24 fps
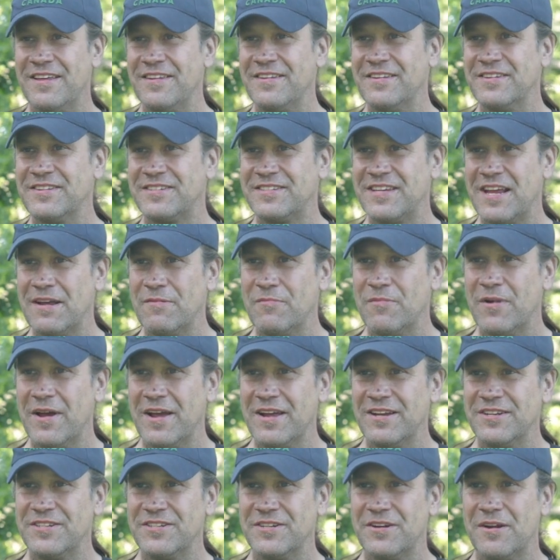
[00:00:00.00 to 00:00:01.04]
the same
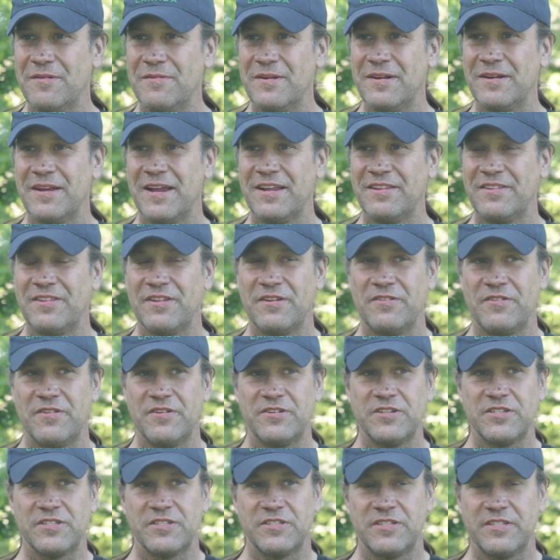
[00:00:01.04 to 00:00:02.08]
way. Do you know what I mean? Like, they're
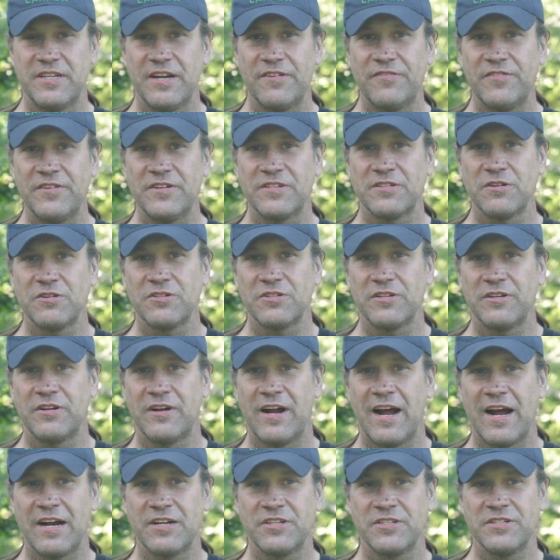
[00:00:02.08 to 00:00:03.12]
just different social
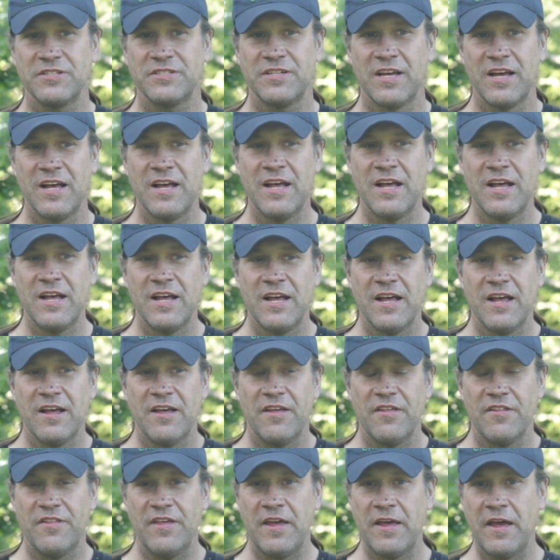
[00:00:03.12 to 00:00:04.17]
interactions.
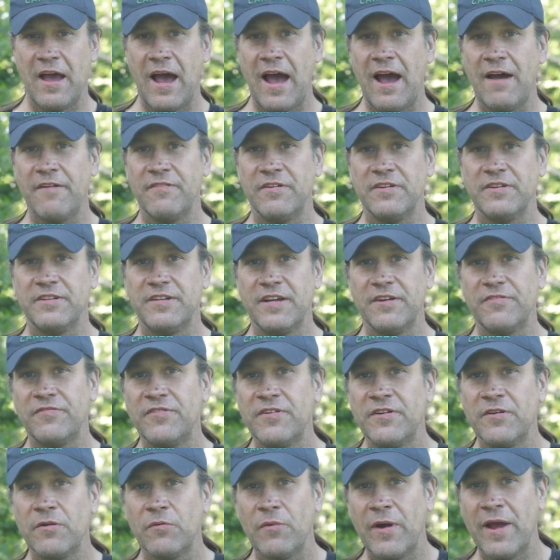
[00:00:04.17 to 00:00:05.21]
They have a
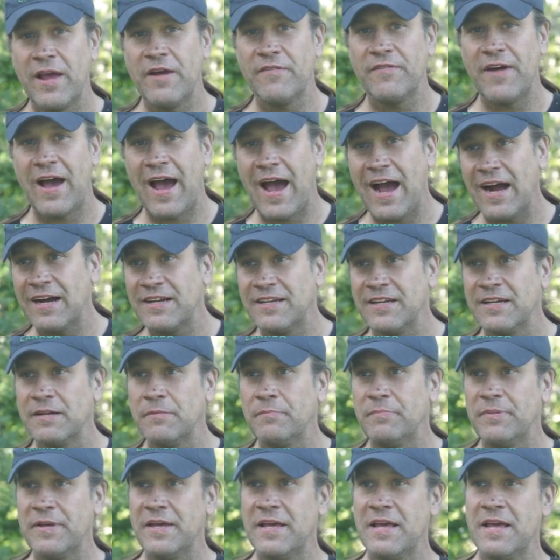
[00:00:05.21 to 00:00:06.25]
different way of
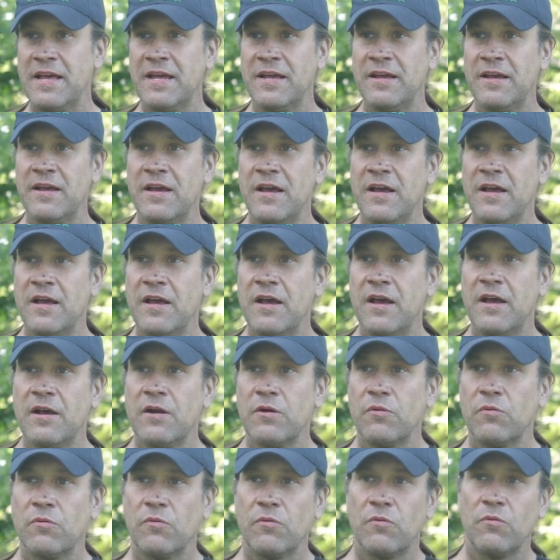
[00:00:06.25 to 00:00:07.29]
acting, being.
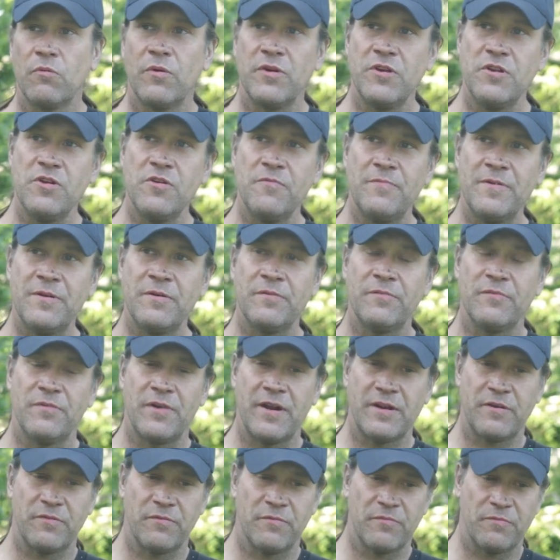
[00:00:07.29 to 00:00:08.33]
When you've been,
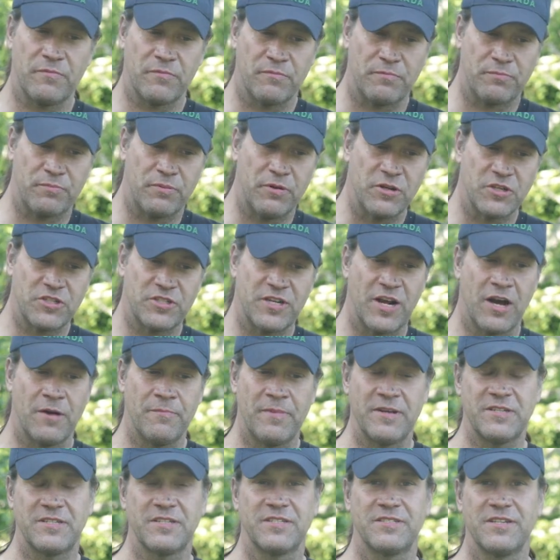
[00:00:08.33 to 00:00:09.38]
like, pushed down
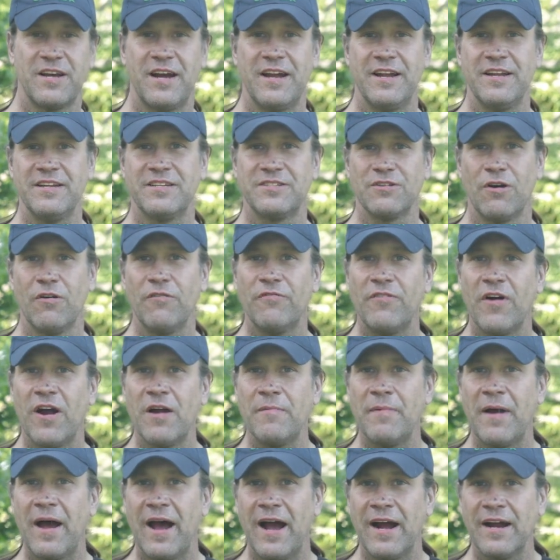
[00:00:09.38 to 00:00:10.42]
by society so
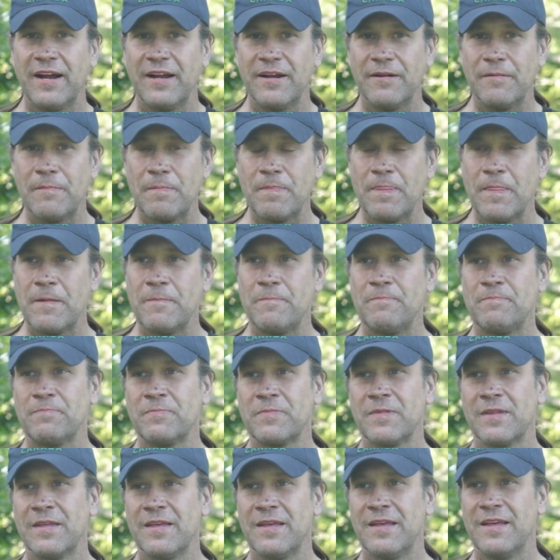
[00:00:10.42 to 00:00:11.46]
far back
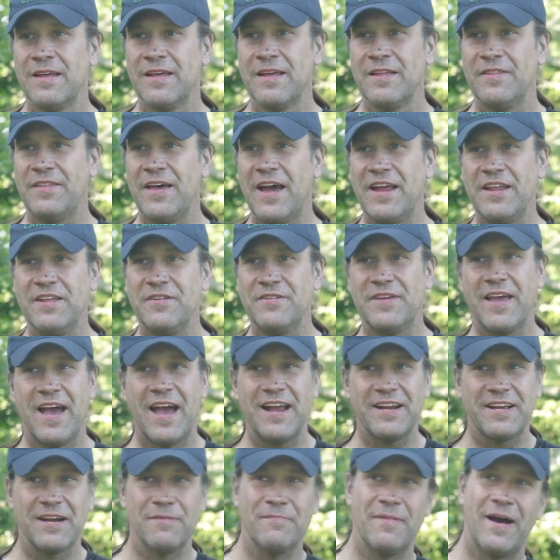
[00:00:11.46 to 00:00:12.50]
that you
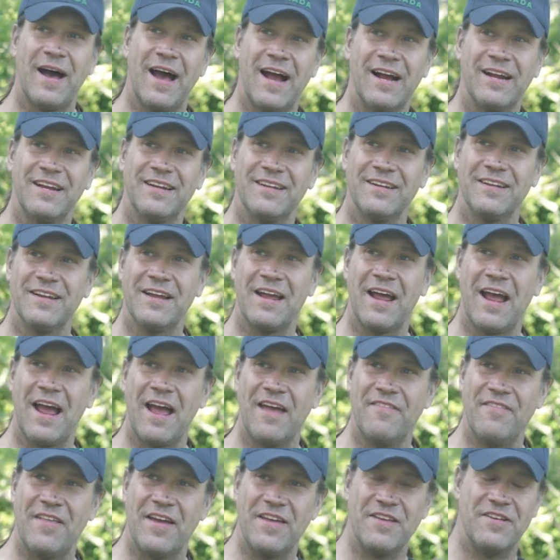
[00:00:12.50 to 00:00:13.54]
can't come back,
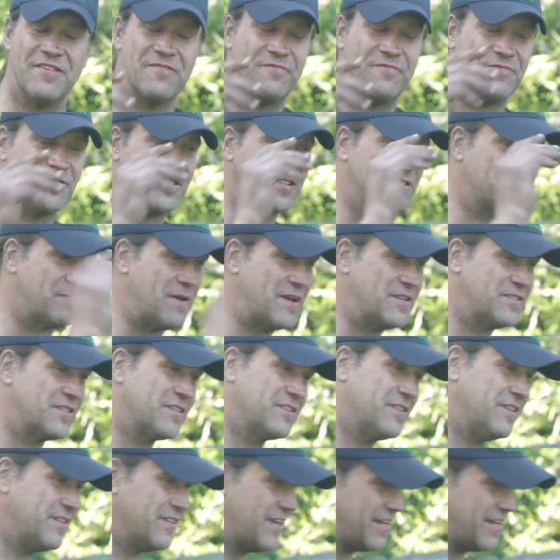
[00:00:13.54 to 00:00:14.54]
and that you've just basically,